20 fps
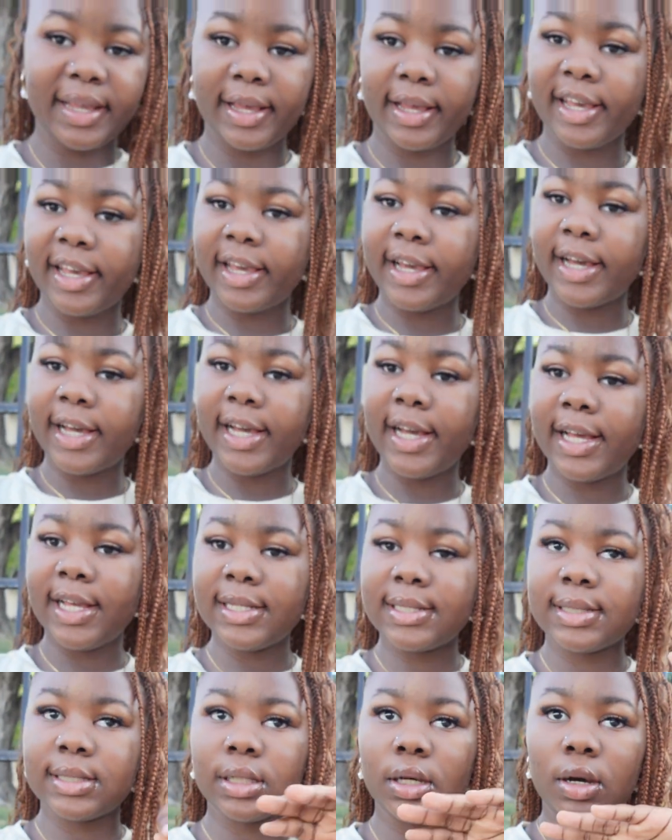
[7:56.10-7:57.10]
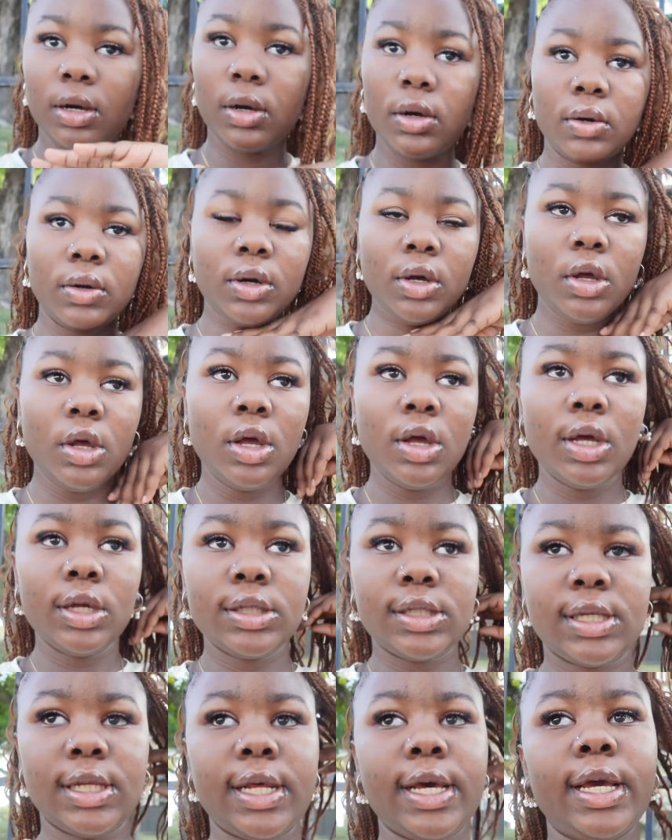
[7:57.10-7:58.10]
Hey, guys. So
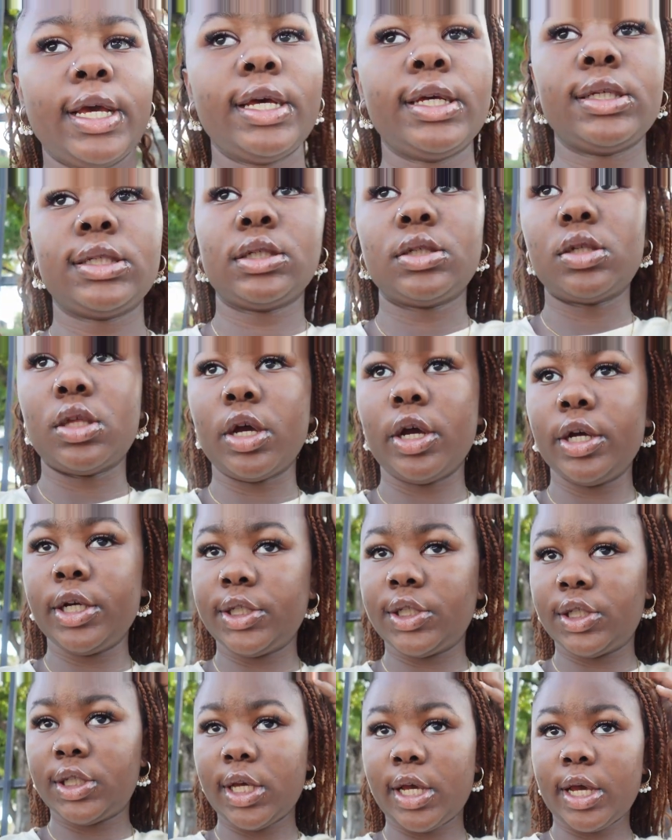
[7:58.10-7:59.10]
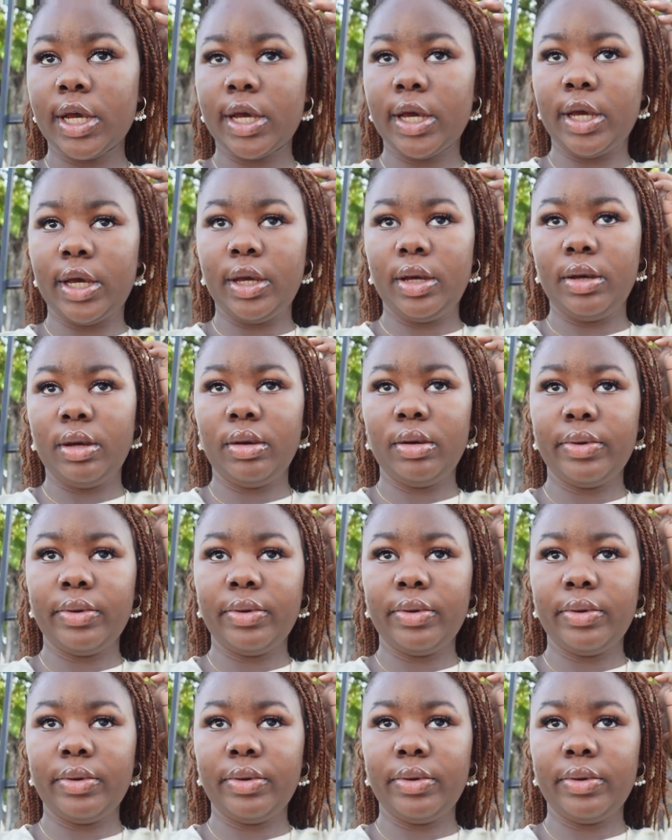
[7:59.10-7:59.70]
today is Thursday.